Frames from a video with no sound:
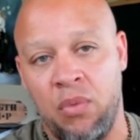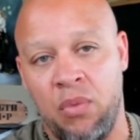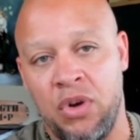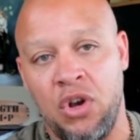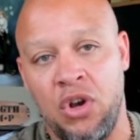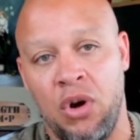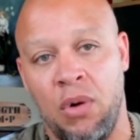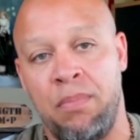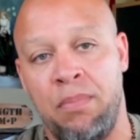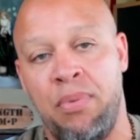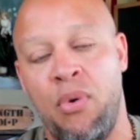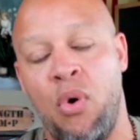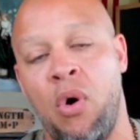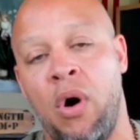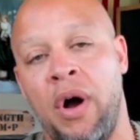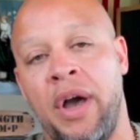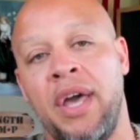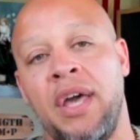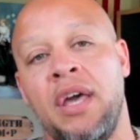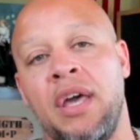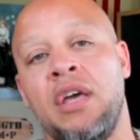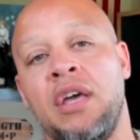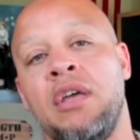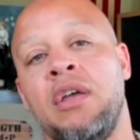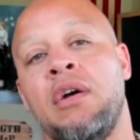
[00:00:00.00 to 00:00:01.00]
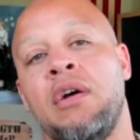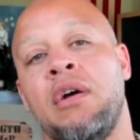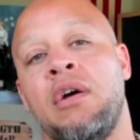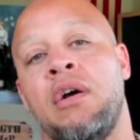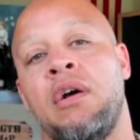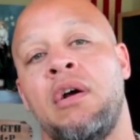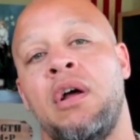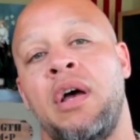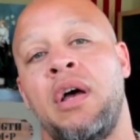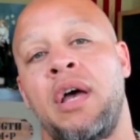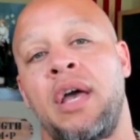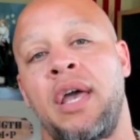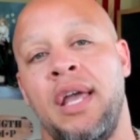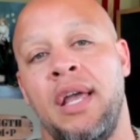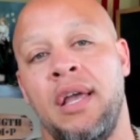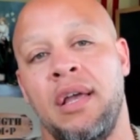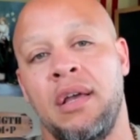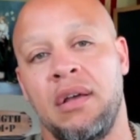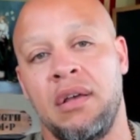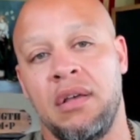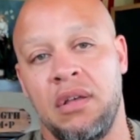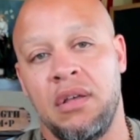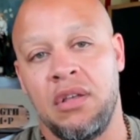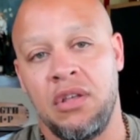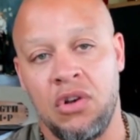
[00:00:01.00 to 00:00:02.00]
When you're a boy, you're a
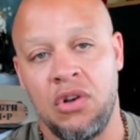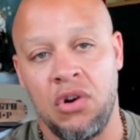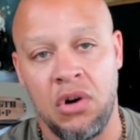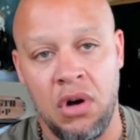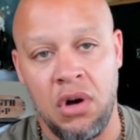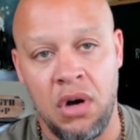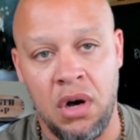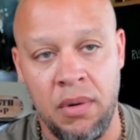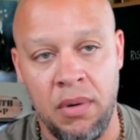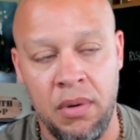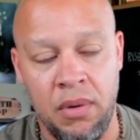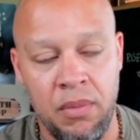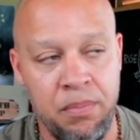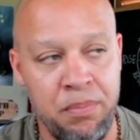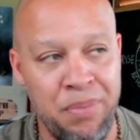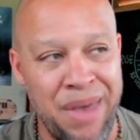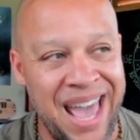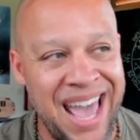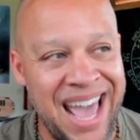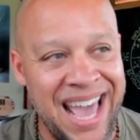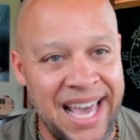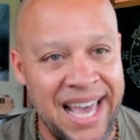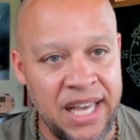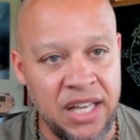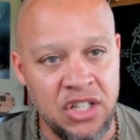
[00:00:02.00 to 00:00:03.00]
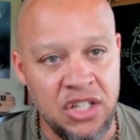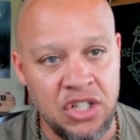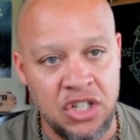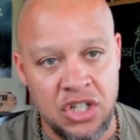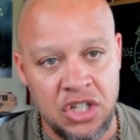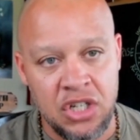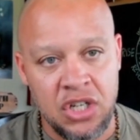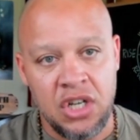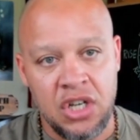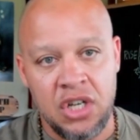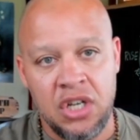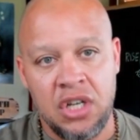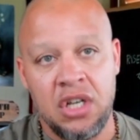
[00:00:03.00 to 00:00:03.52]
you're a page,